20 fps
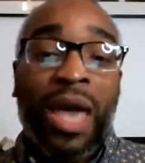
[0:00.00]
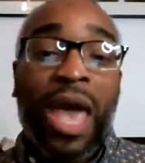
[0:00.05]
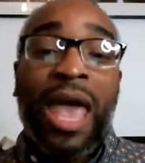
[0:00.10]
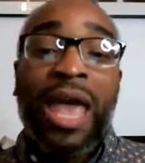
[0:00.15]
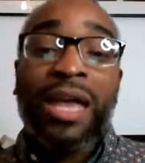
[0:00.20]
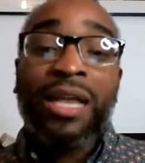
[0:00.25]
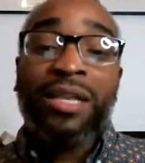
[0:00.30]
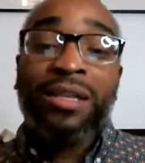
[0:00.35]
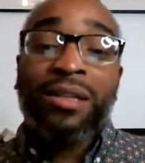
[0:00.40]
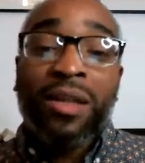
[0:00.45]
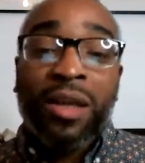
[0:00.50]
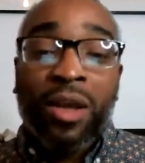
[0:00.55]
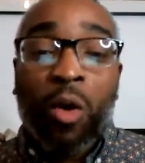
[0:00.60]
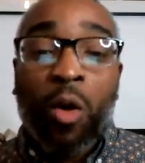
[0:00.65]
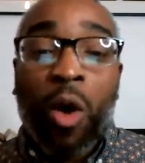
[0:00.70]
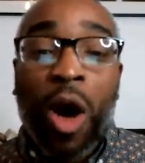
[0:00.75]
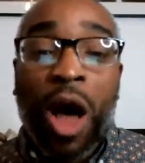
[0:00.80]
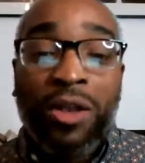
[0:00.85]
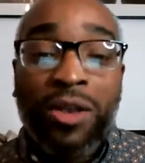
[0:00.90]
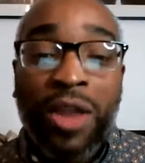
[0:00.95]
And
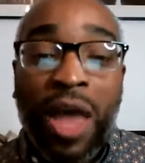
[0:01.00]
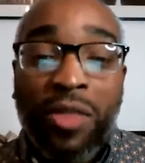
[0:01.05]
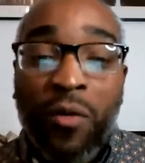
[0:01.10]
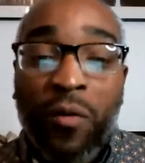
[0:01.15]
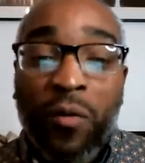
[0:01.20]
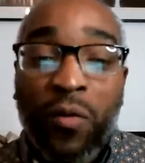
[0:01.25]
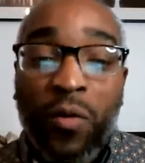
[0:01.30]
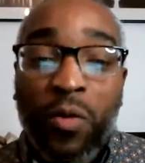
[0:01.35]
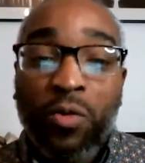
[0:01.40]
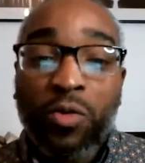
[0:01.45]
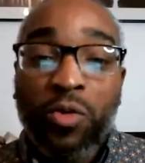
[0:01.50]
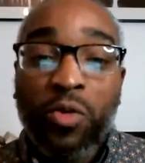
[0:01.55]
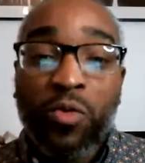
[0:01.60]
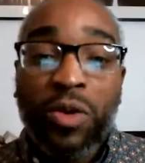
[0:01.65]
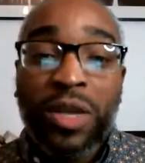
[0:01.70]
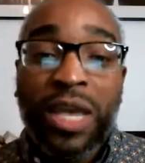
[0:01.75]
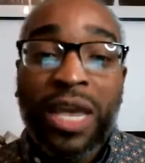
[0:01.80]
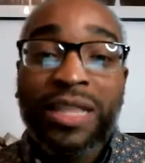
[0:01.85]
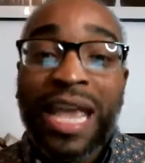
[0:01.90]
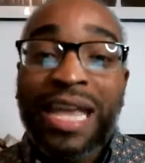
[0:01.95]
another food,
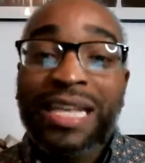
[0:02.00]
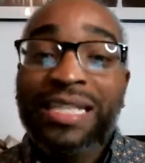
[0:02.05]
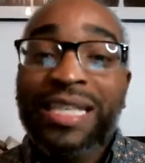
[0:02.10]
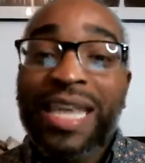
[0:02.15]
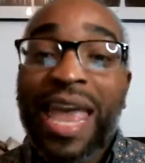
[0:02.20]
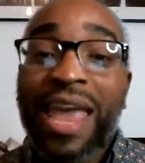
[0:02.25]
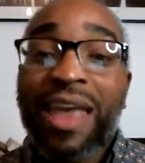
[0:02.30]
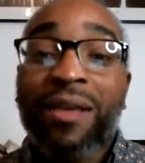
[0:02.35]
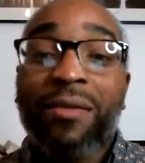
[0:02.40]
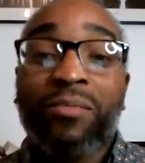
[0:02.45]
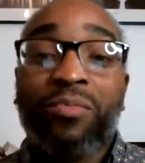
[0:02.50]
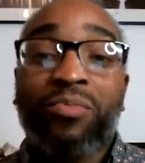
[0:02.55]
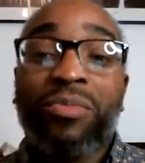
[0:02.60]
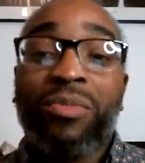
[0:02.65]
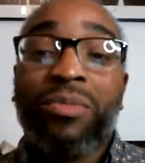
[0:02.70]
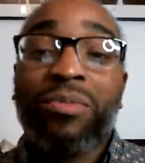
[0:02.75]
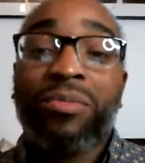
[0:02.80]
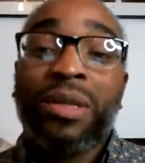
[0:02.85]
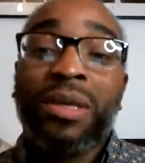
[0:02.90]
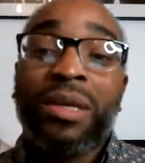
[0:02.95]
they say
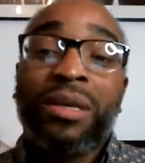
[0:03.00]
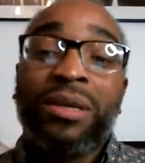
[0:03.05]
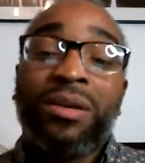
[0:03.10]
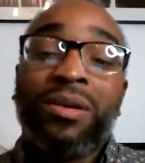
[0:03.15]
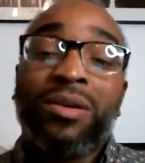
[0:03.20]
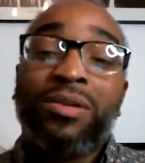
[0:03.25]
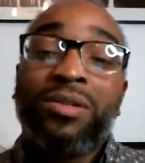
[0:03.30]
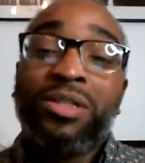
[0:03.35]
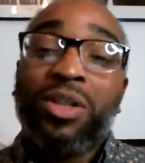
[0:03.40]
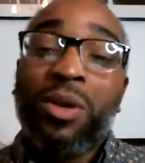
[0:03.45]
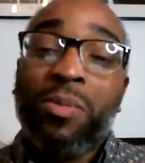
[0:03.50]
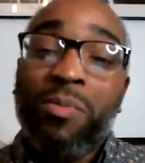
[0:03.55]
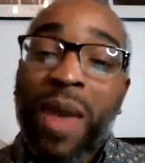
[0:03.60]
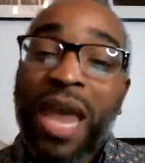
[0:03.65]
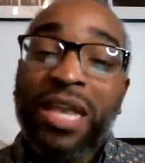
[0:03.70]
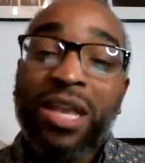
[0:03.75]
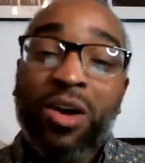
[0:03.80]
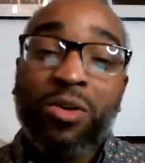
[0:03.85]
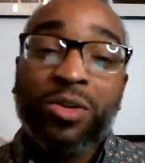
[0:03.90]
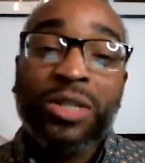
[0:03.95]

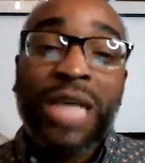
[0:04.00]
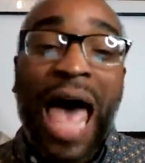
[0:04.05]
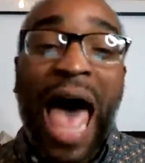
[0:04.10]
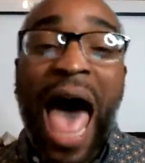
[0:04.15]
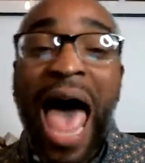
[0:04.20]
tomatoes.